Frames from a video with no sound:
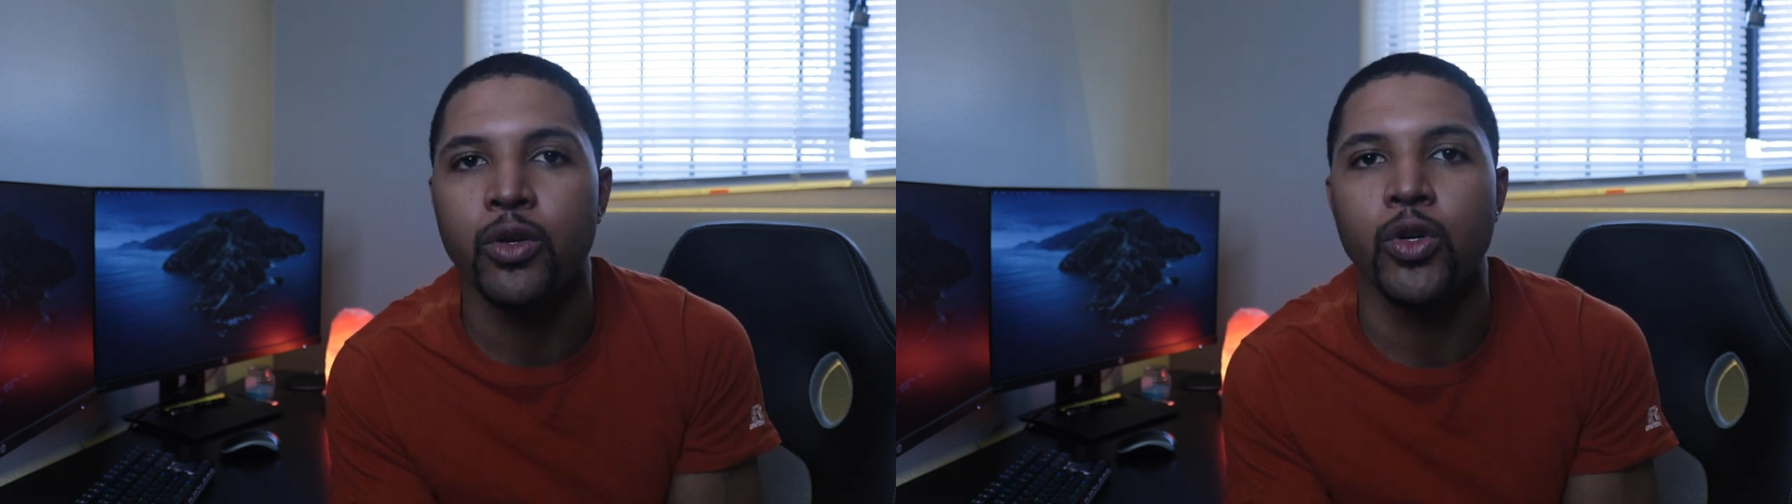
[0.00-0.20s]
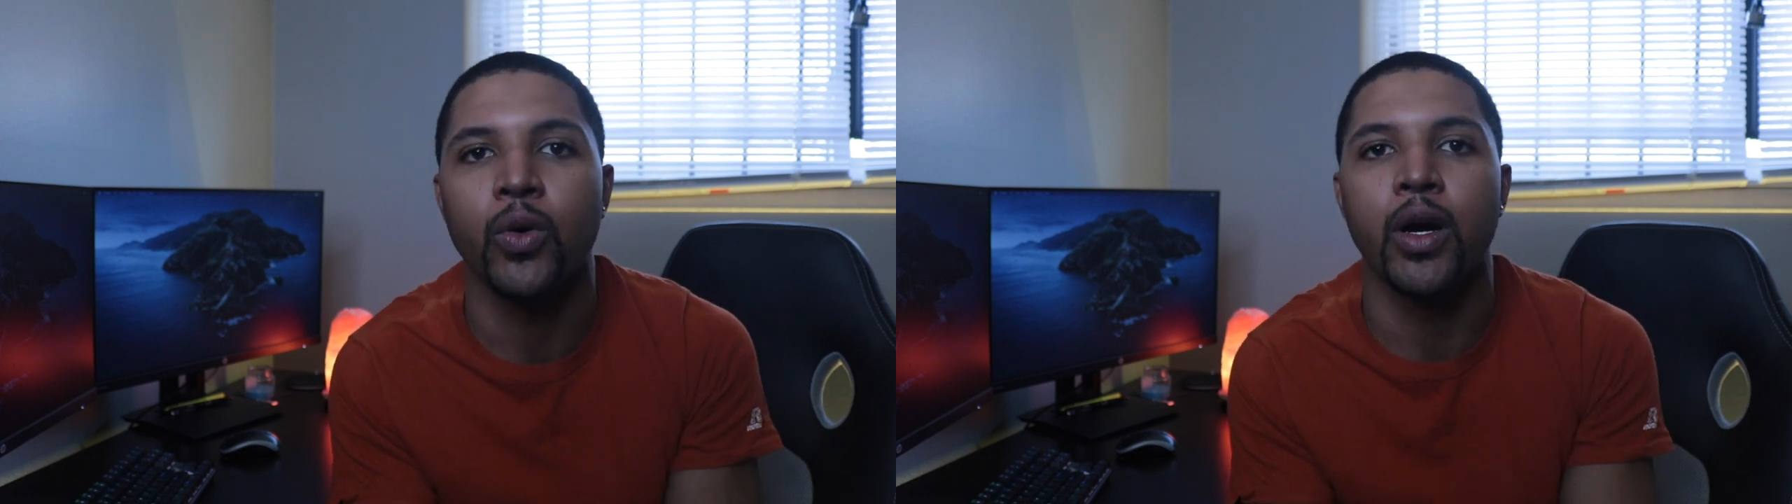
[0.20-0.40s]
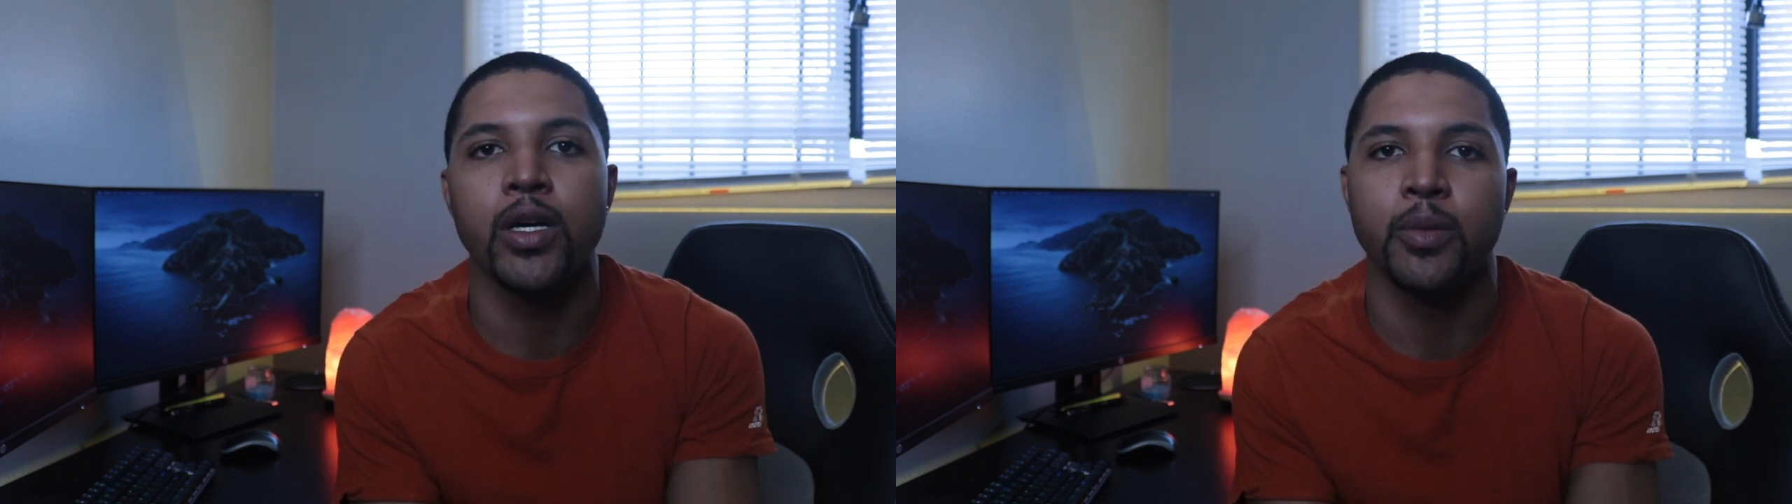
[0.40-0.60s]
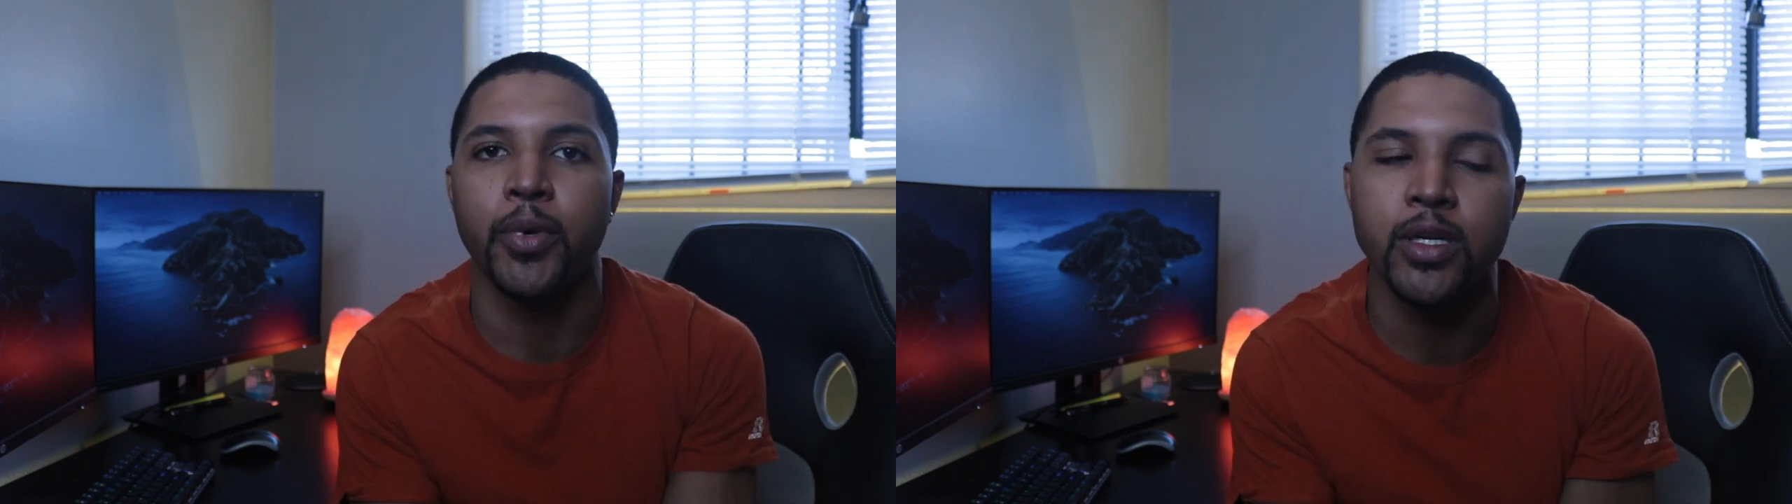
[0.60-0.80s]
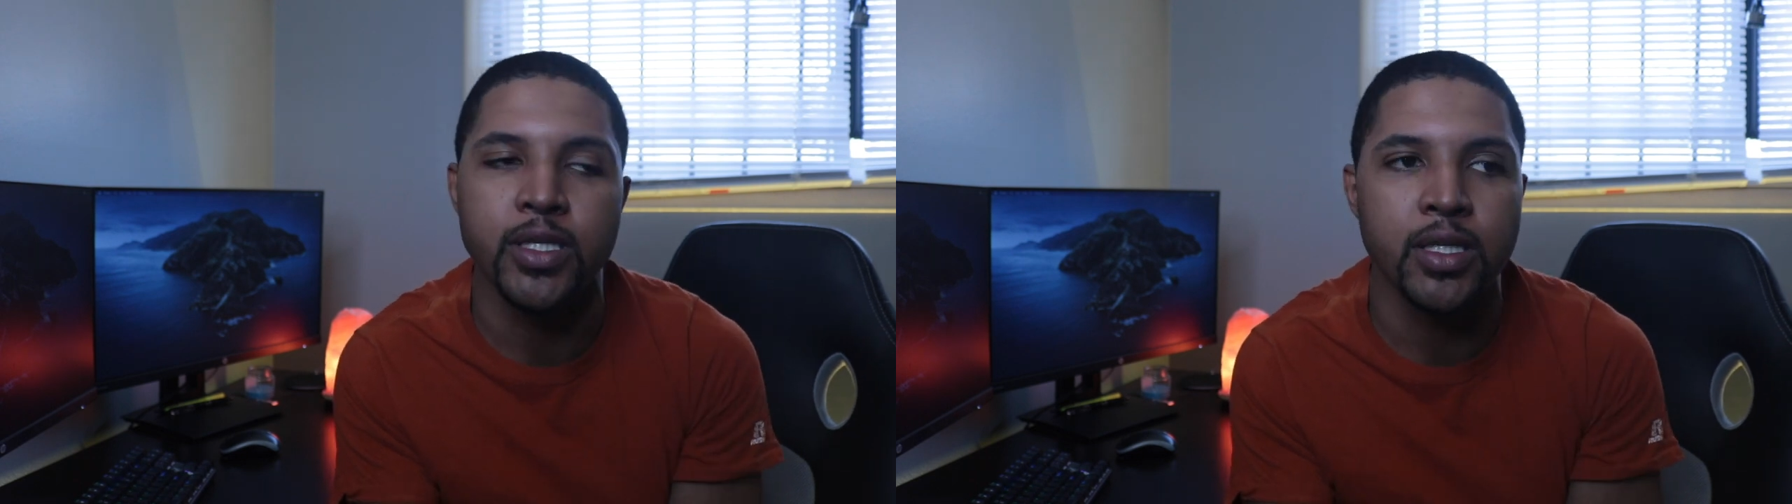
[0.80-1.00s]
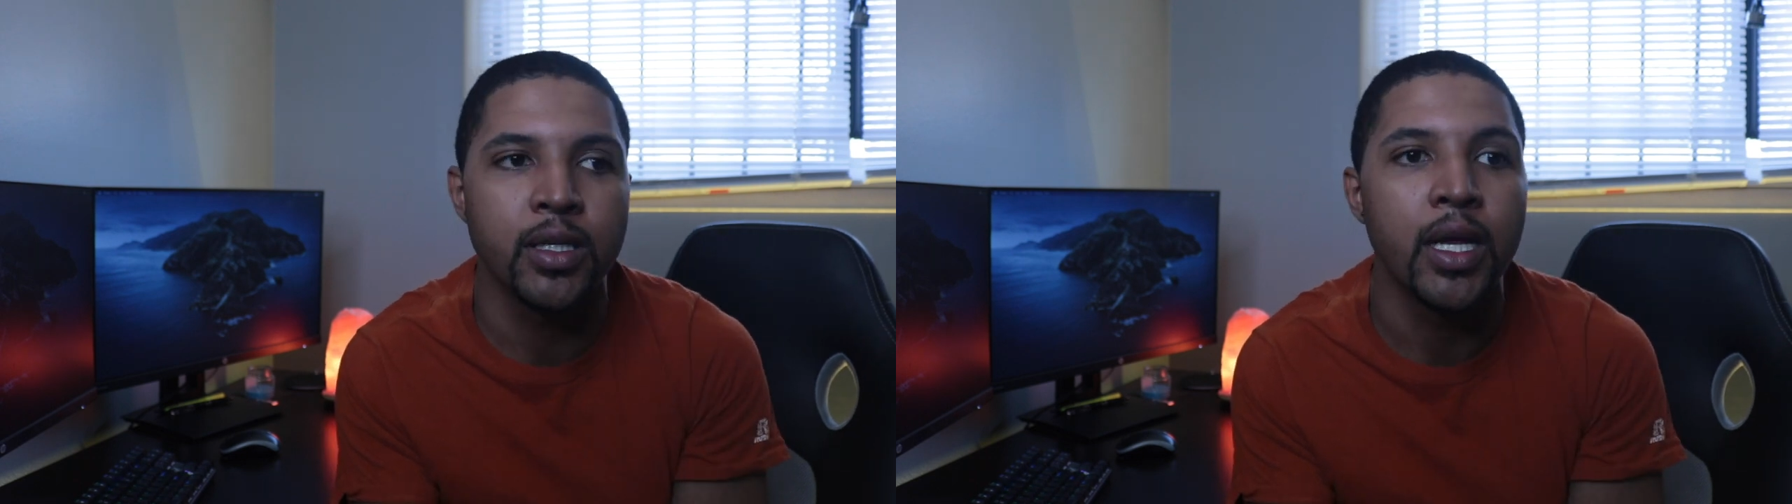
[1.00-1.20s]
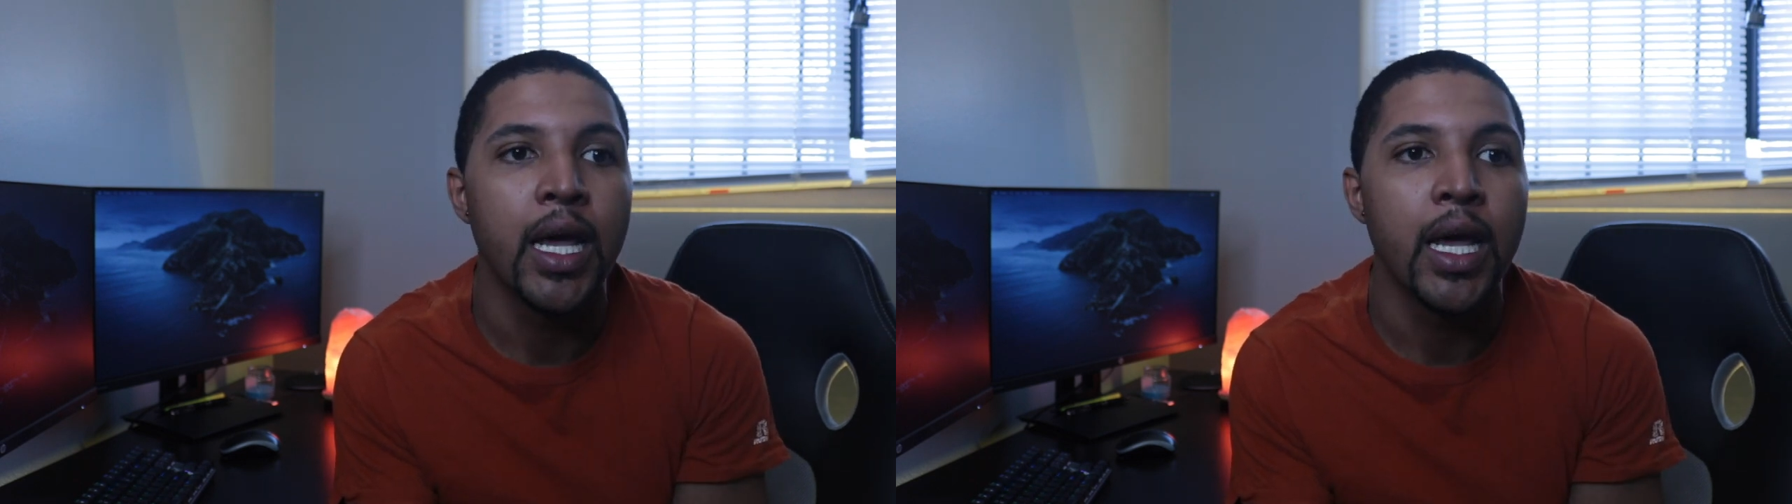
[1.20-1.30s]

who you are as a person.